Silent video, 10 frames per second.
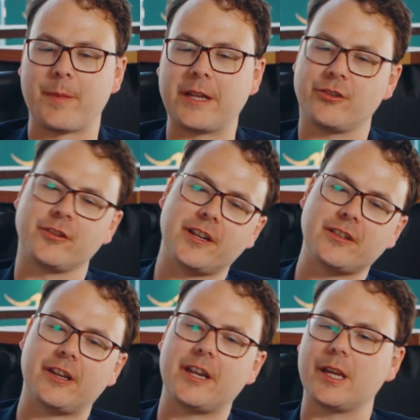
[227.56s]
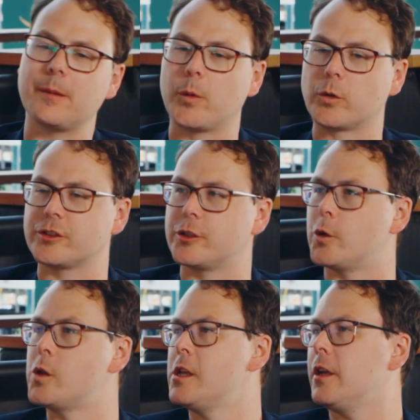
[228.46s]
mentioned Italy,
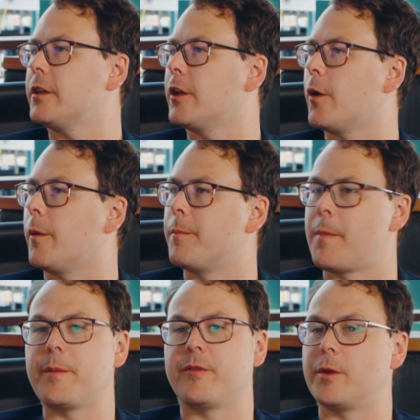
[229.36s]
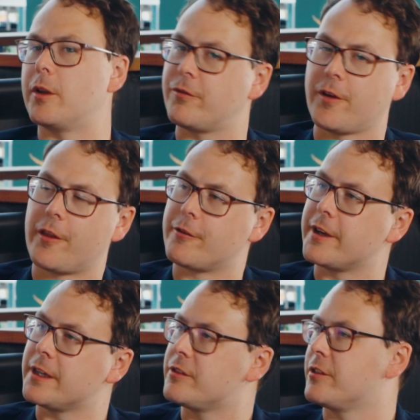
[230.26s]
Portugal. Maybe if we look further
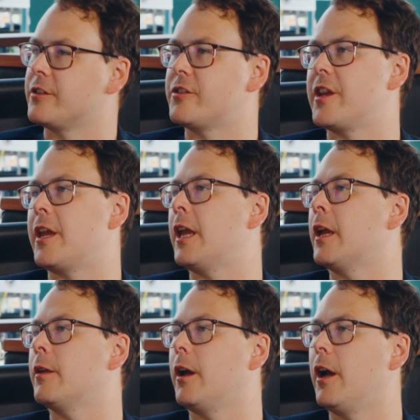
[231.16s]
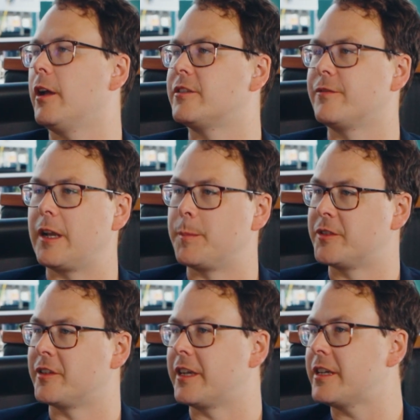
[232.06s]
east, are you seeing
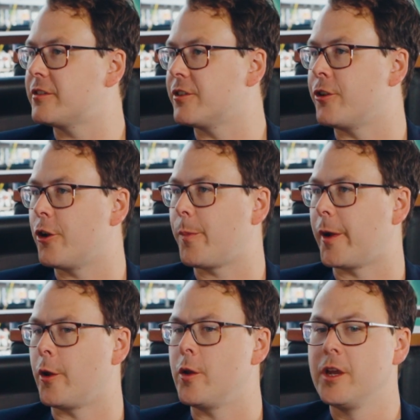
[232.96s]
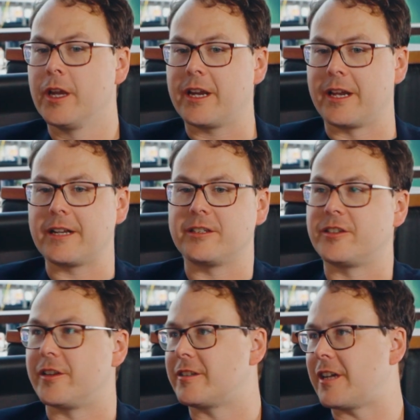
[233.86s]
developments in Eastern Europe? I know connected
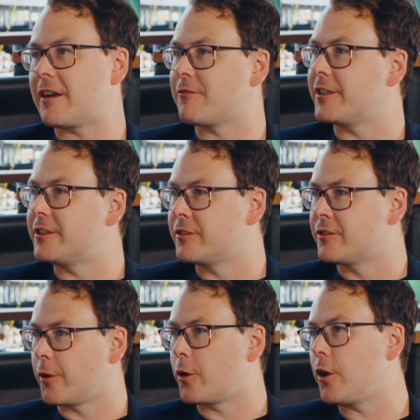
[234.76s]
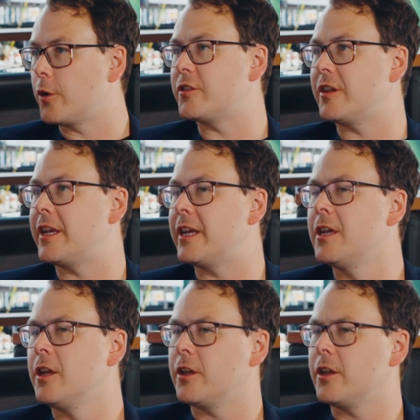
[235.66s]
to the DACH region so closely.